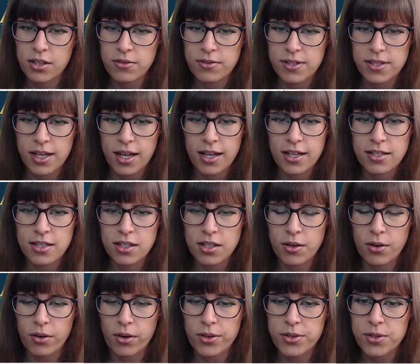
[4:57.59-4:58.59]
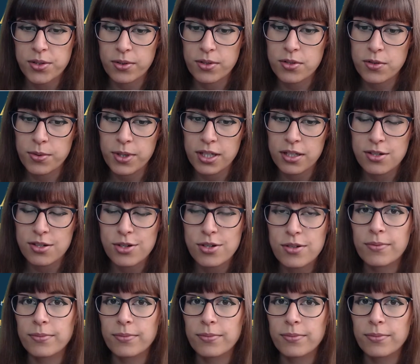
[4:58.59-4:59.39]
you said you're also on Twitch.